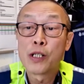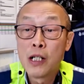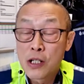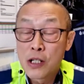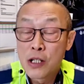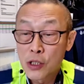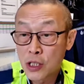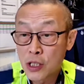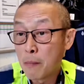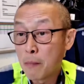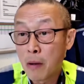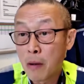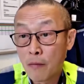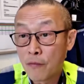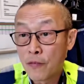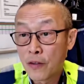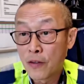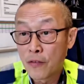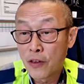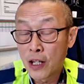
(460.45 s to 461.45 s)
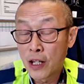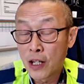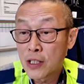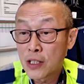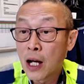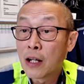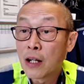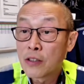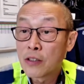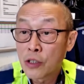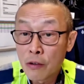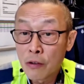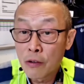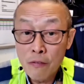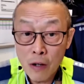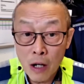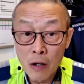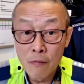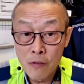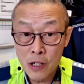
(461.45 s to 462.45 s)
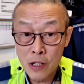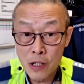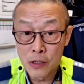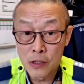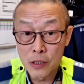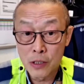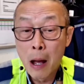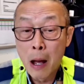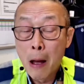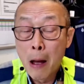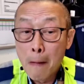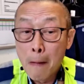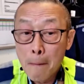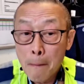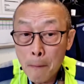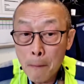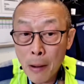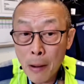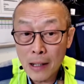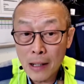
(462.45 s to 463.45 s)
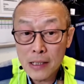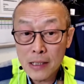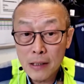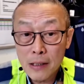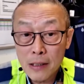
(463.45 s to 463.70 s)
Some of the things are so obvious. But